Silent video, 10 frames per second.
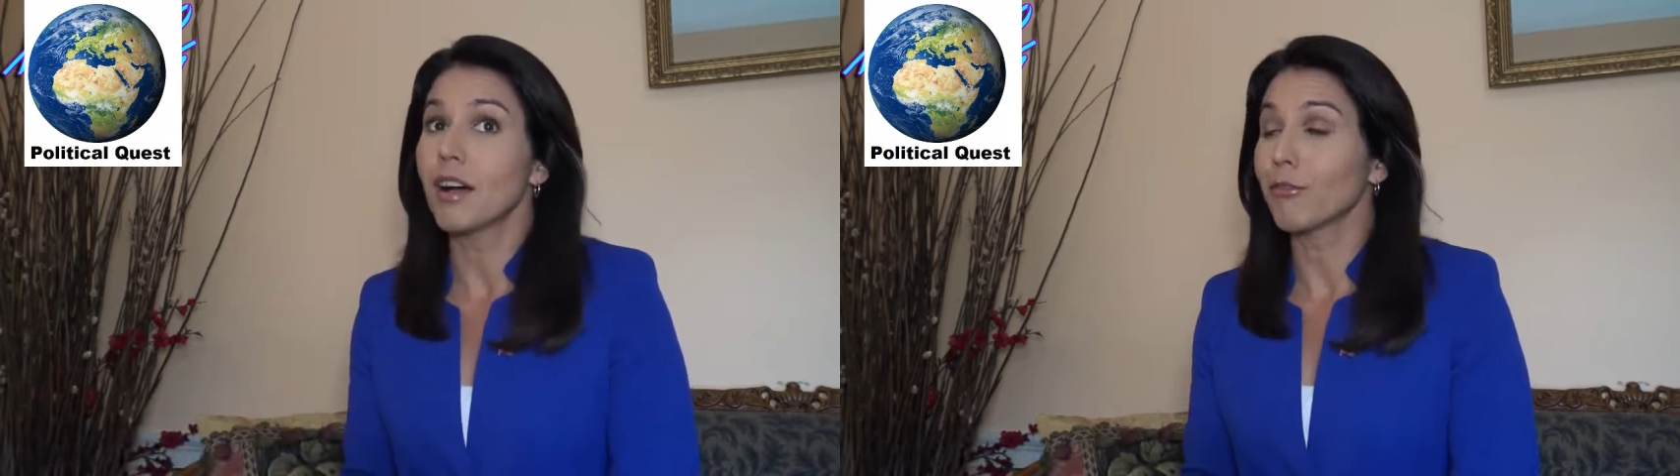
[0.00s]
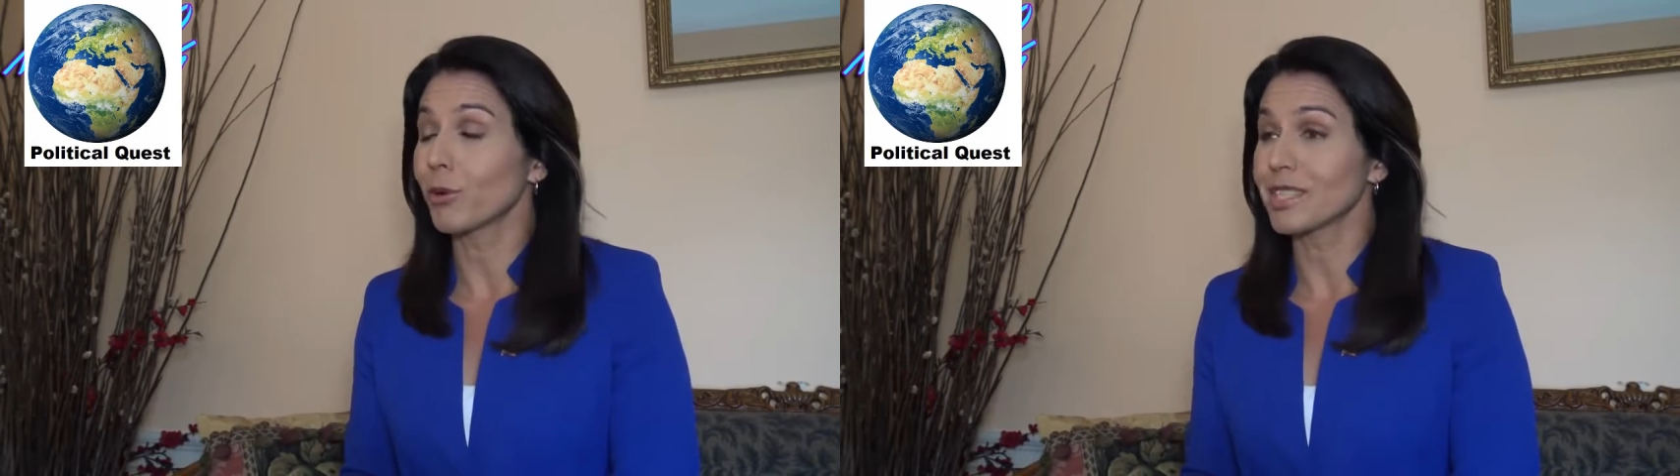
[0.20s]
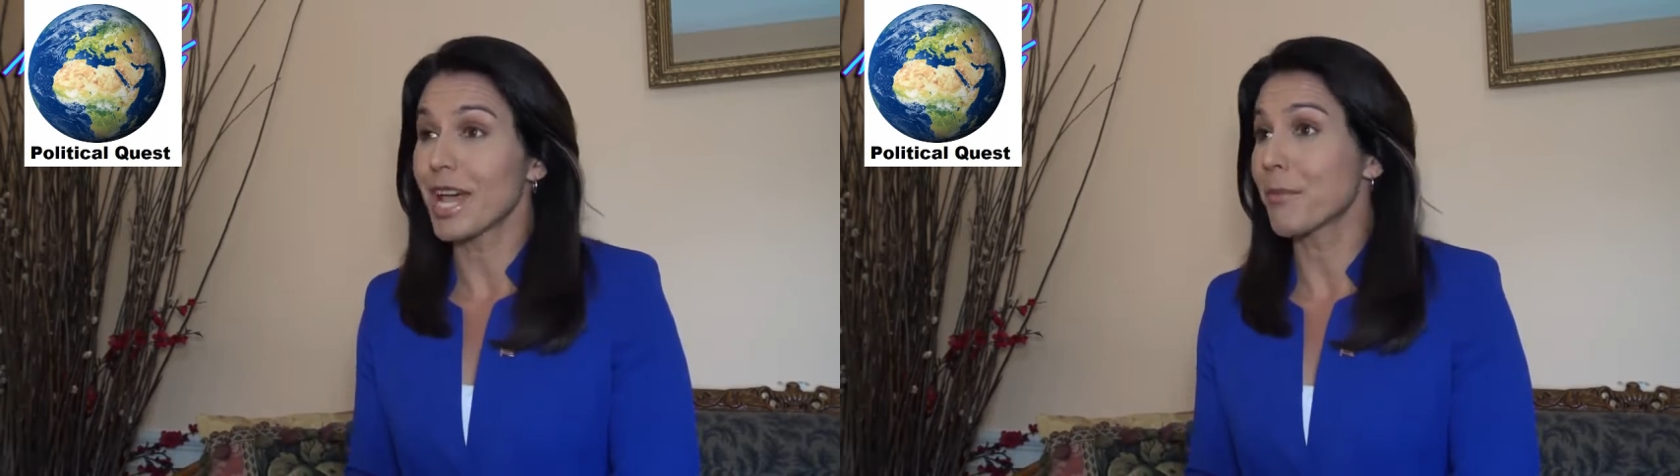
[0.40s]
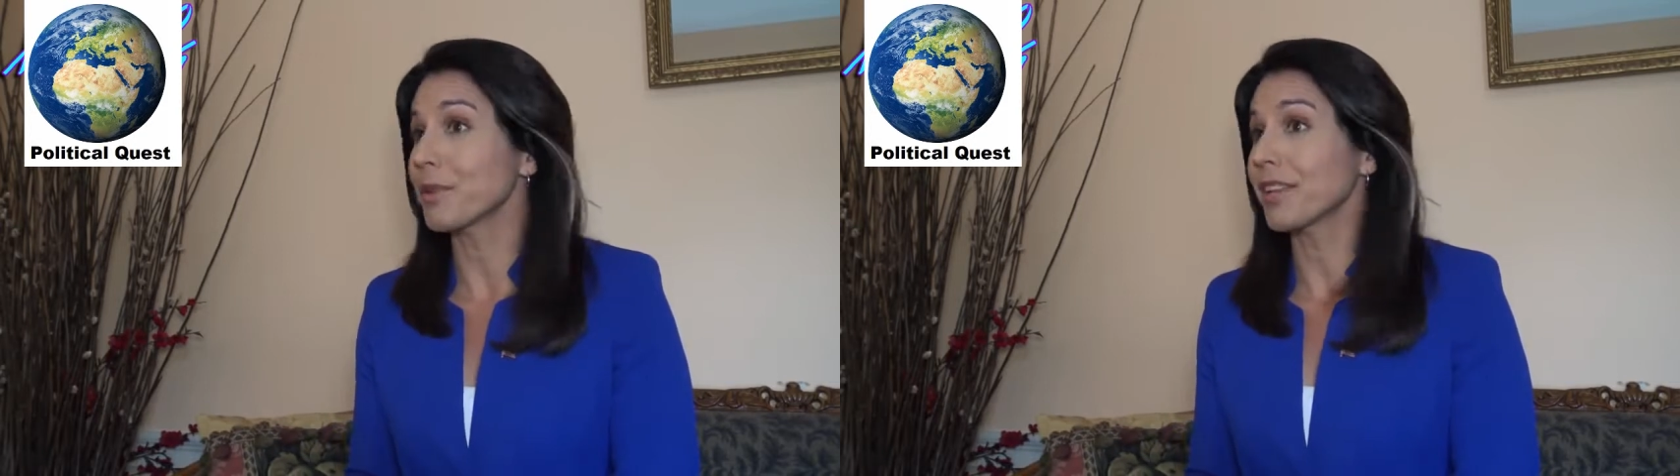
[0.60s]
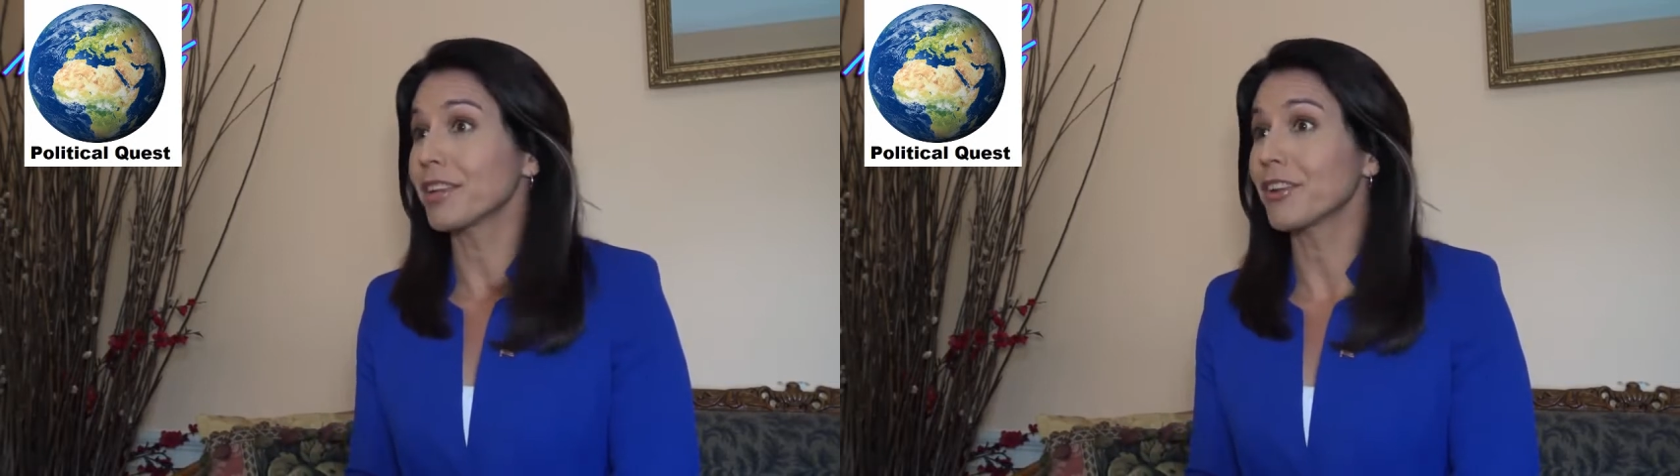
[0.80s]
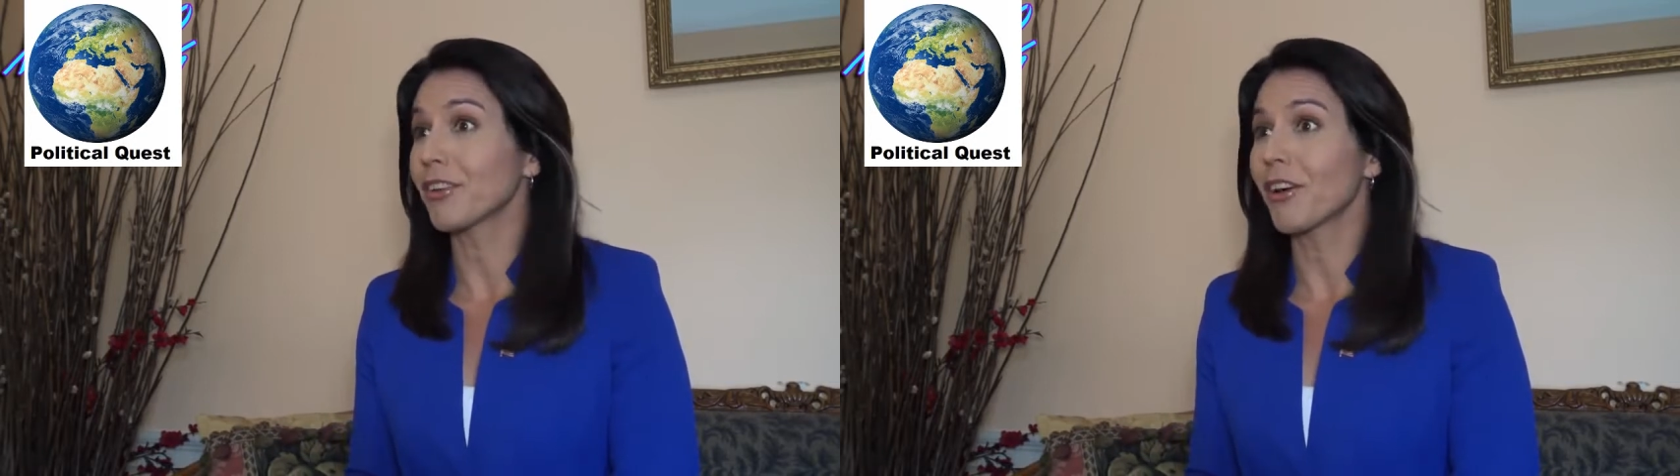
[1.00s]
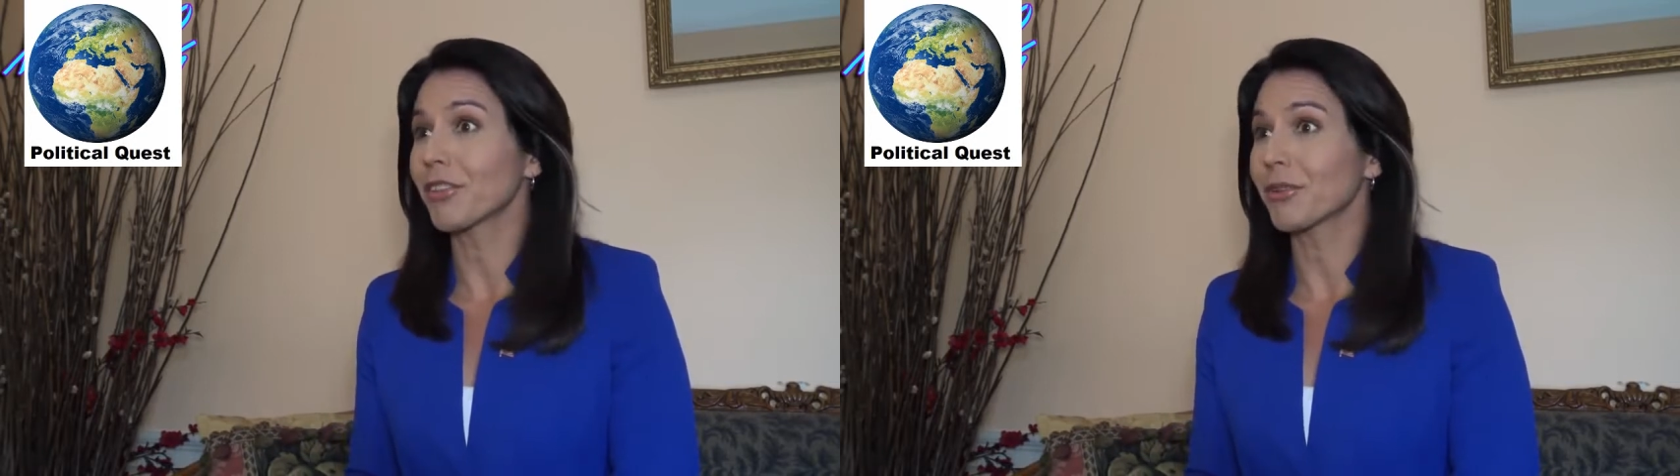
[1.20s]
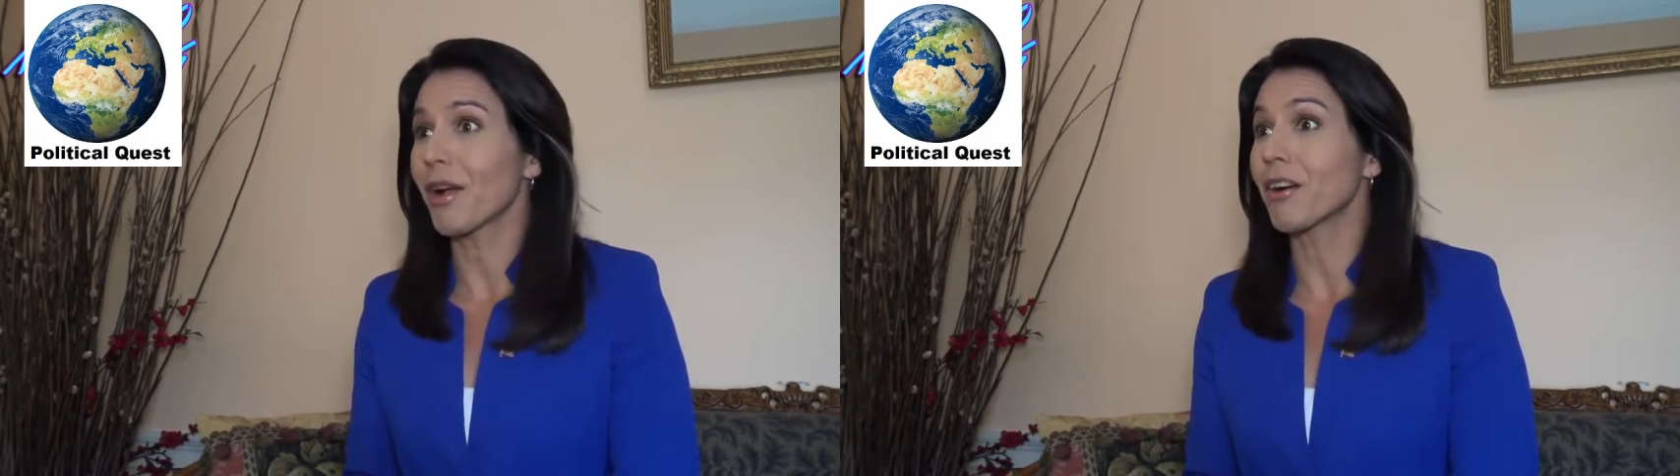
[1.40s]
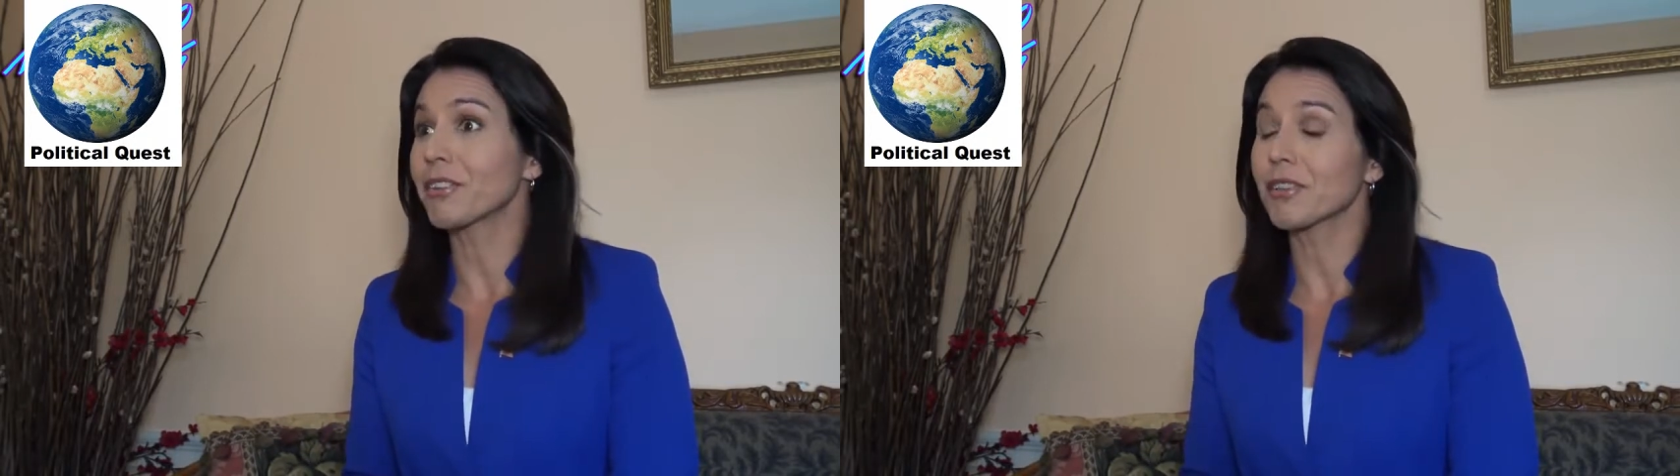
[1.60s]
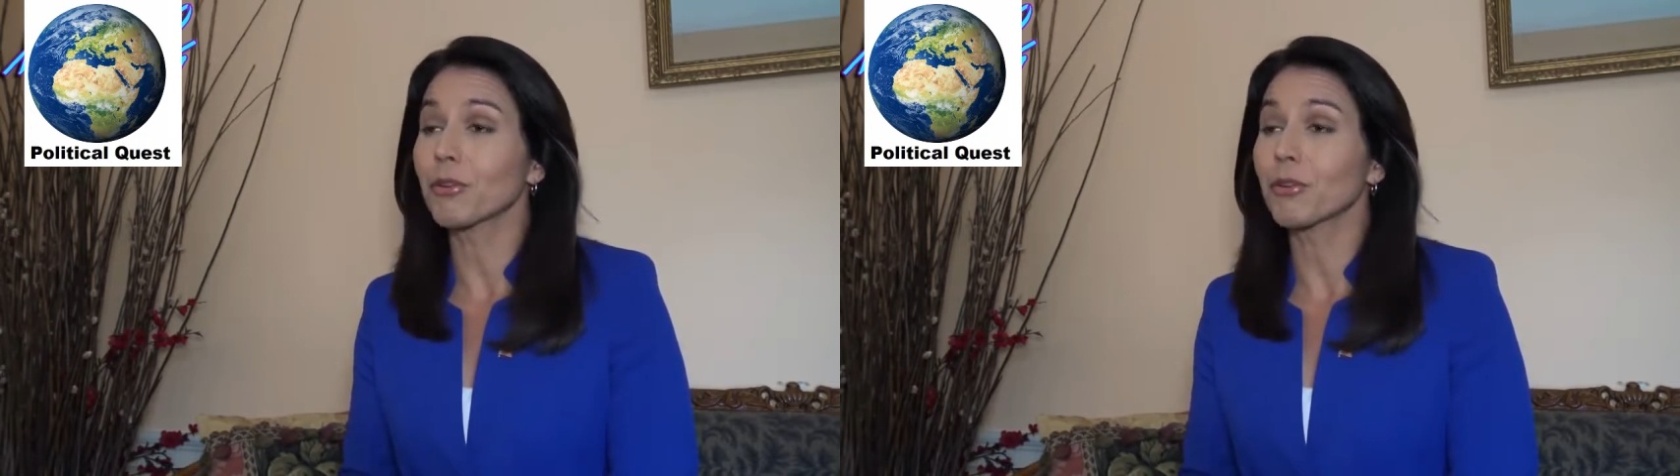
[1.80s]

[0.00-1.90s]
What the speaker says: of what's happening here on the ground